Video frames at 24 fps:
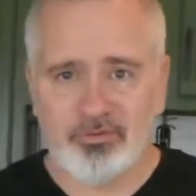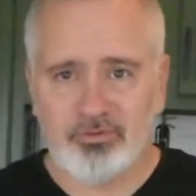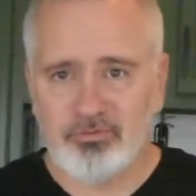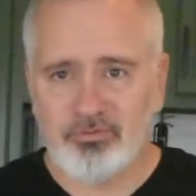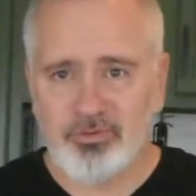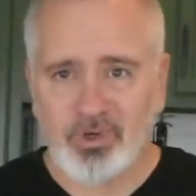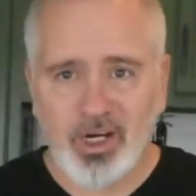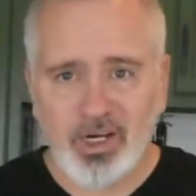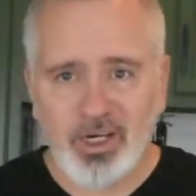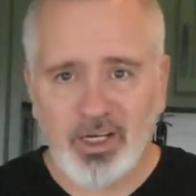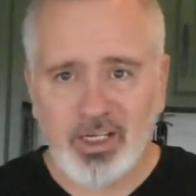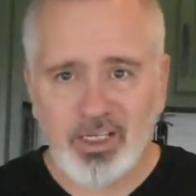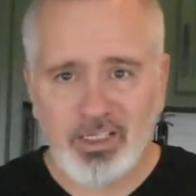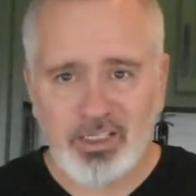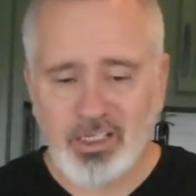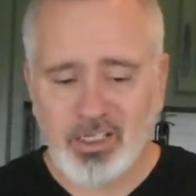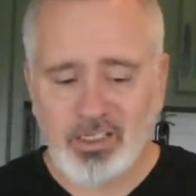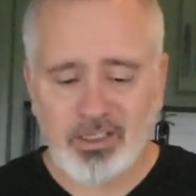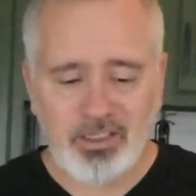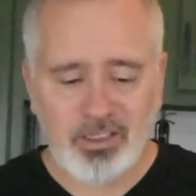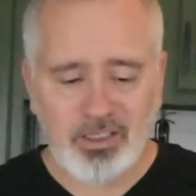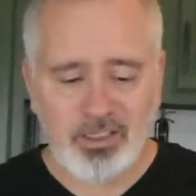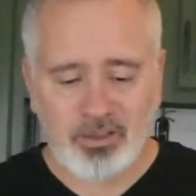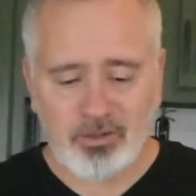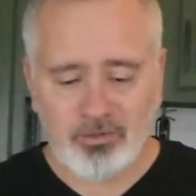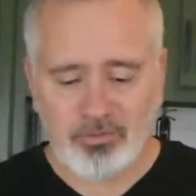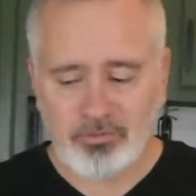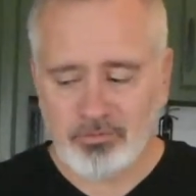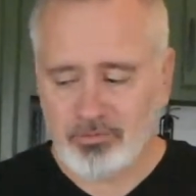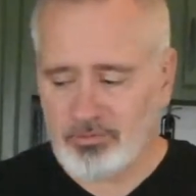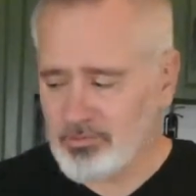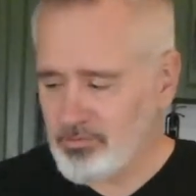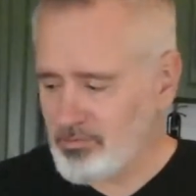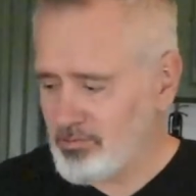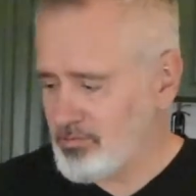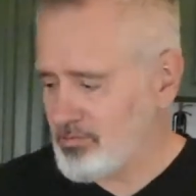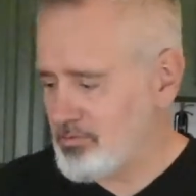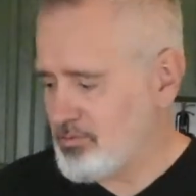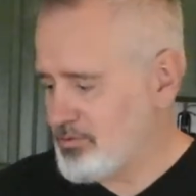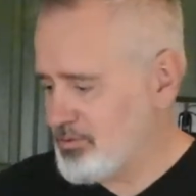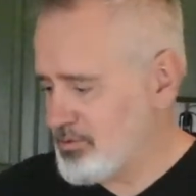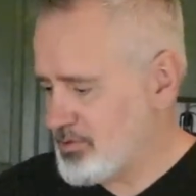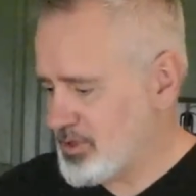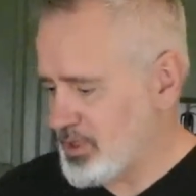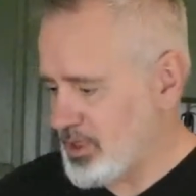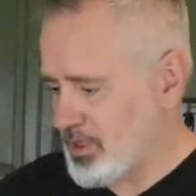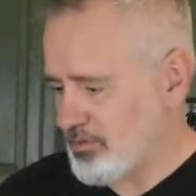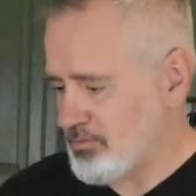Very easy to do.
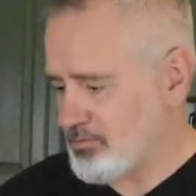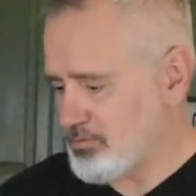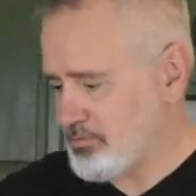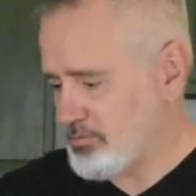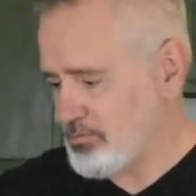So,